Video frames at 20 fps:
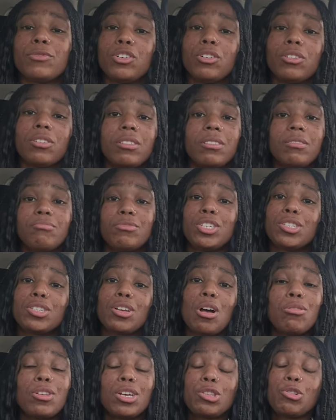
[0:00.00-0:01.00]
girl, just
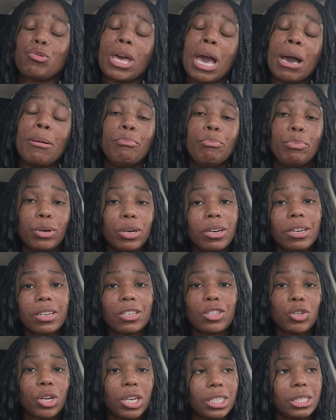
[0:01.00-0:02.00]
go look through that
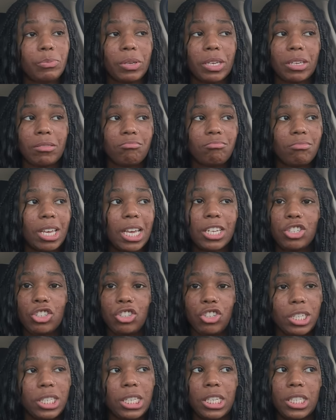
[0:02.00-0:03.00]
book. Trust me, it's
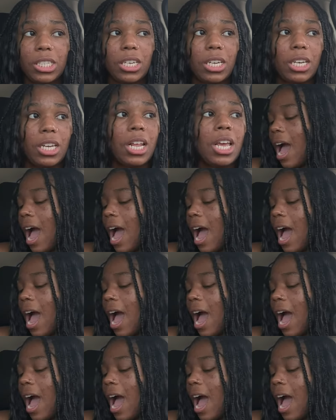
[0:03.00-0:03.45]
just as good.